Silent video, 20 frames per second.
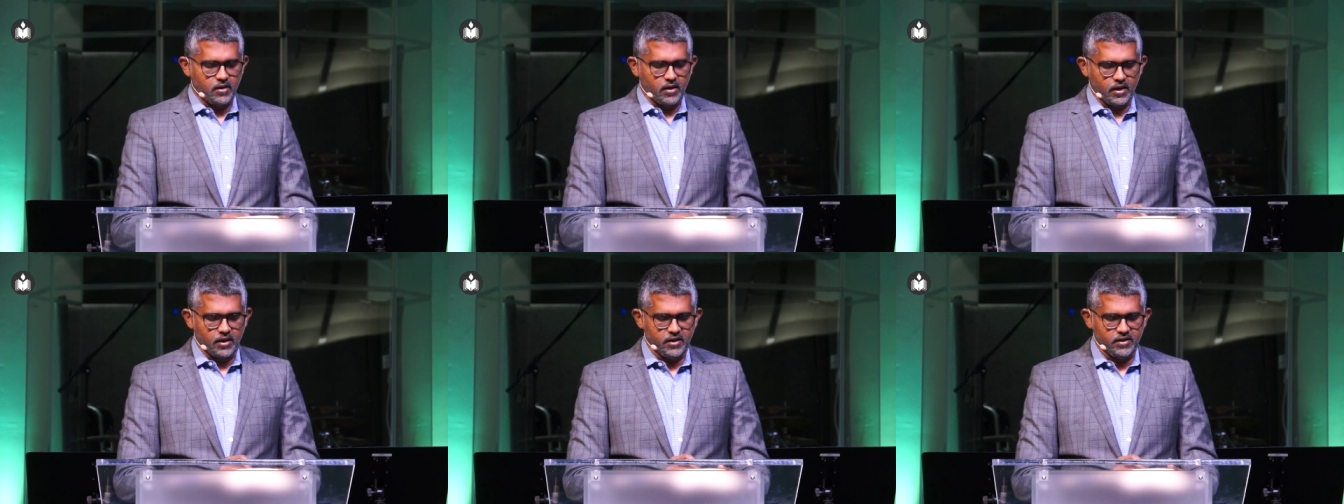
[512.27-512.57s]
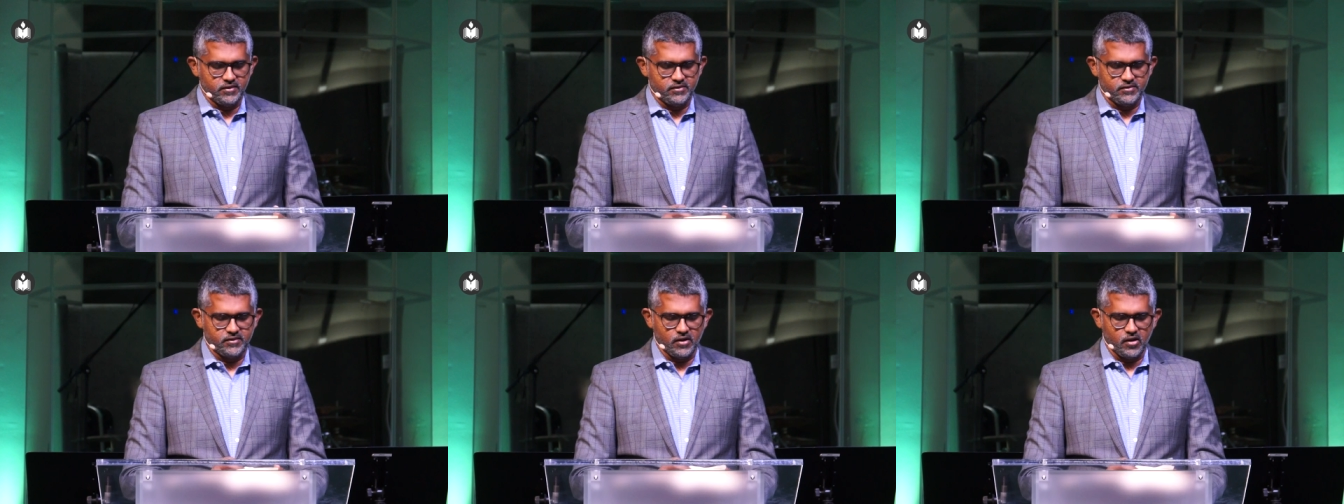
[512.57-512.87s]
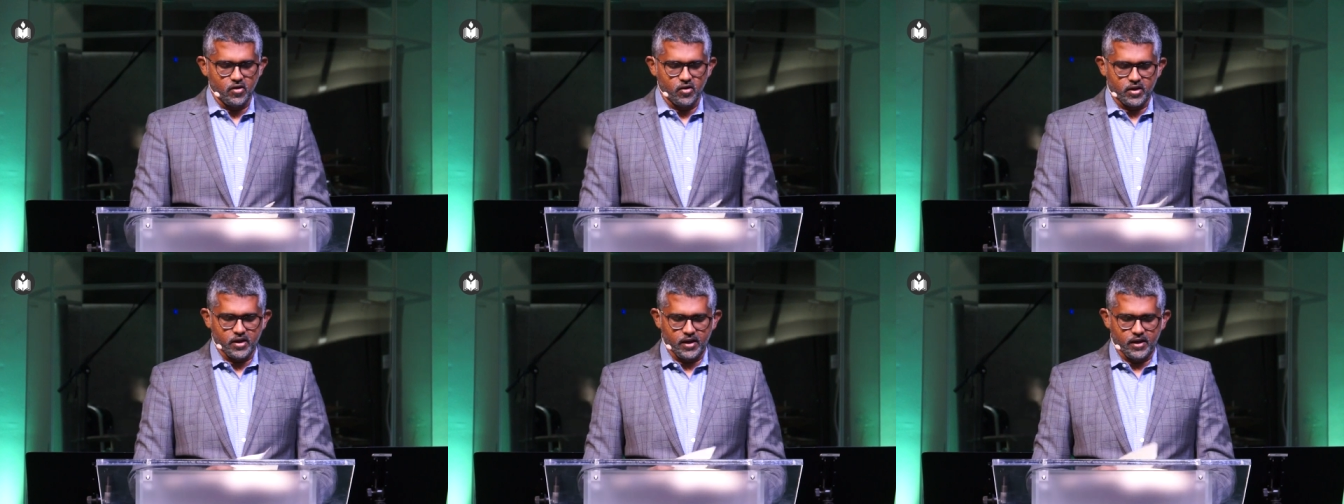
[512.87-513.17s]
And he's
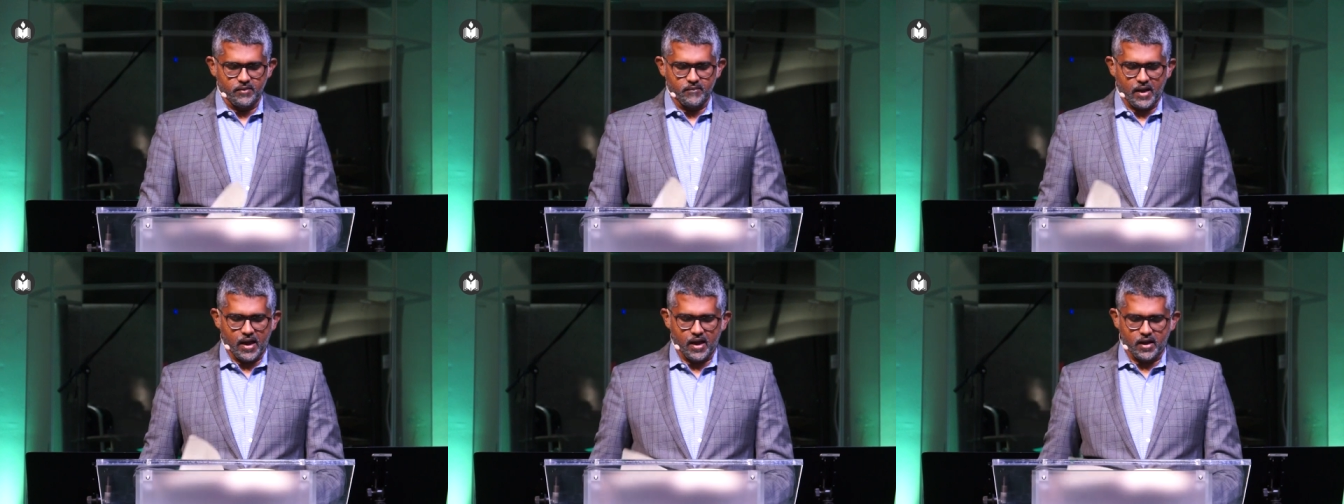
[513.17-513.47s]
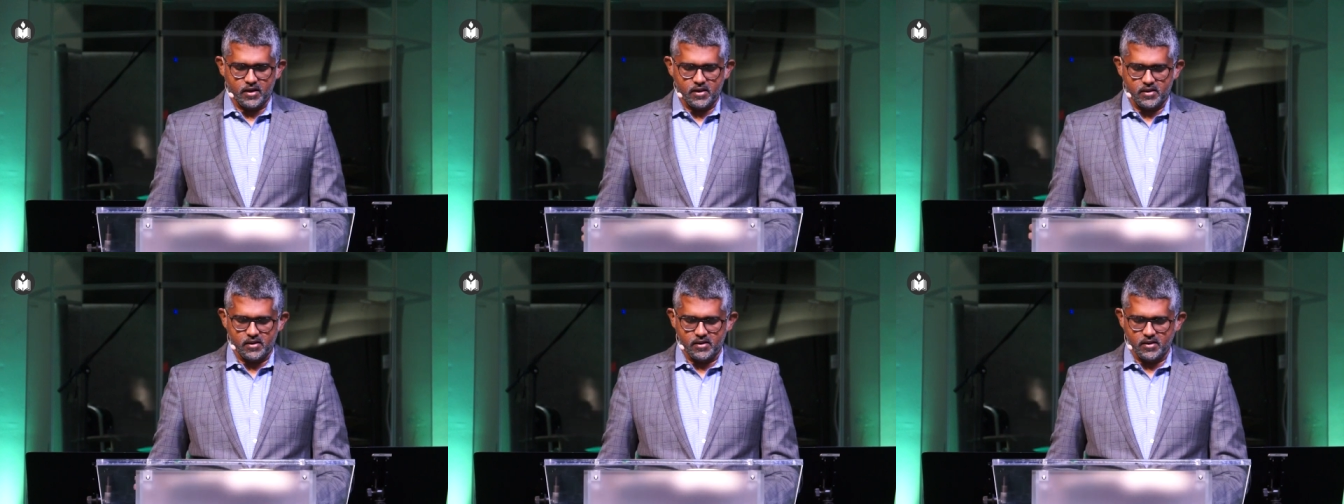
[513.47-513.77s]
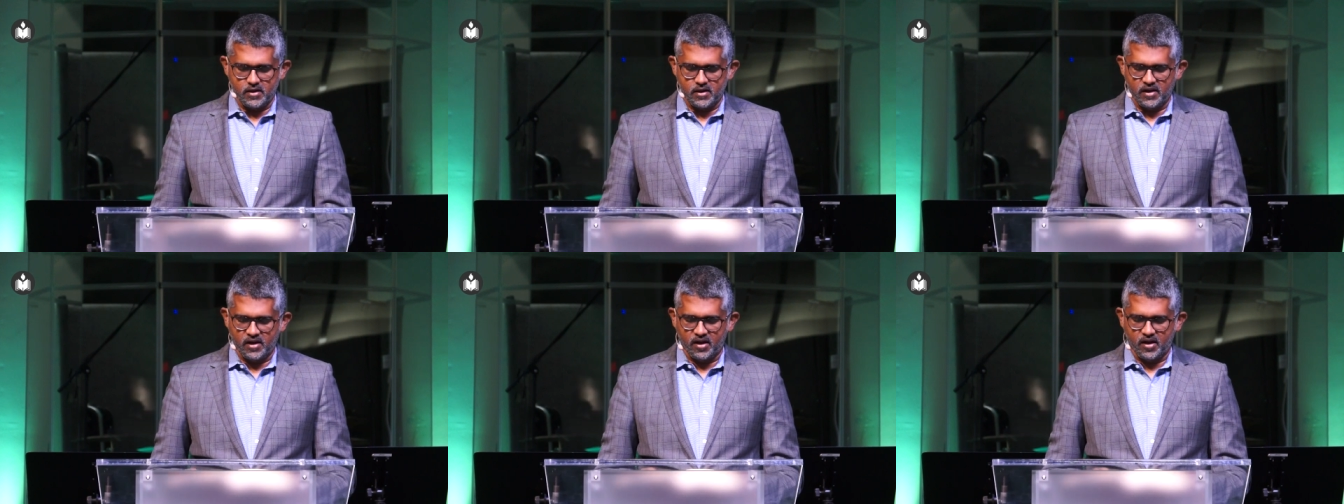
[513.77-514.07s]
looking back
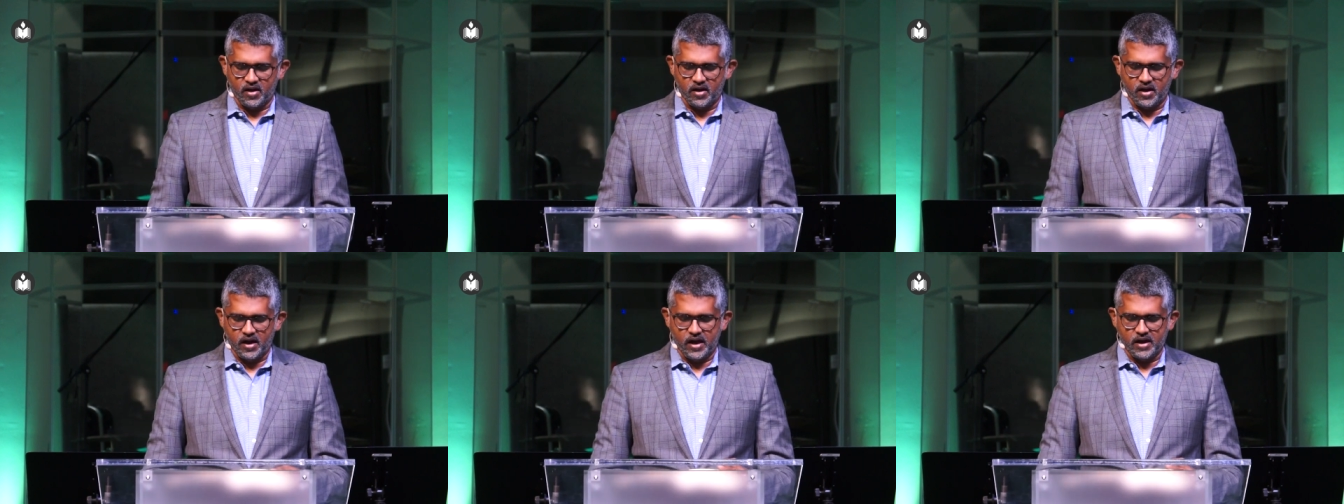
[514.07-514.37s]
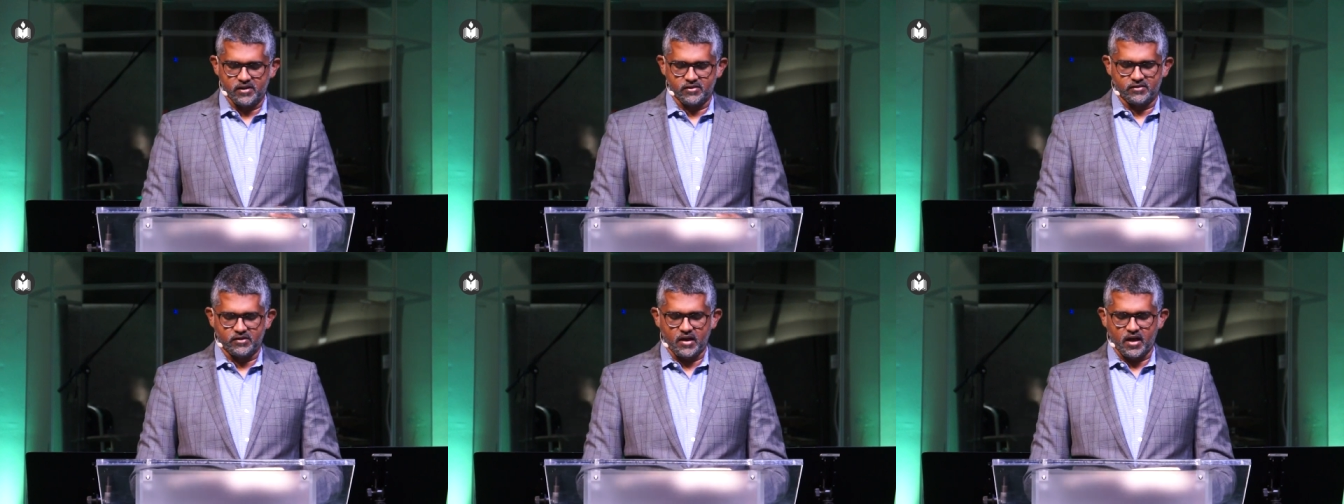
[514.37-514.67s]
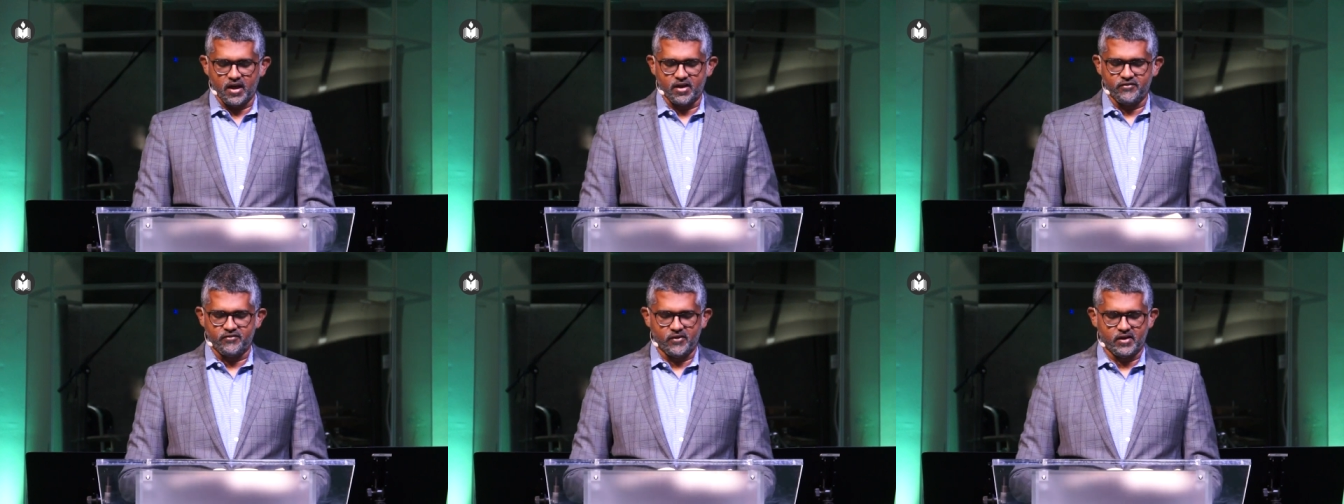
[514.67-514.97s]
Uh, at his
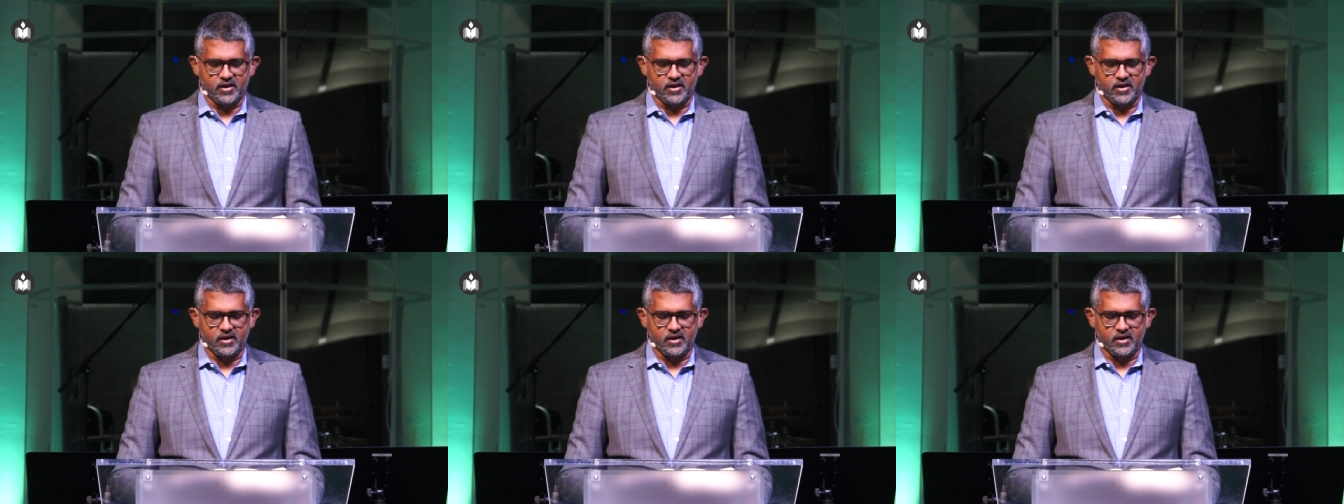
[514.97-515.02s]
life,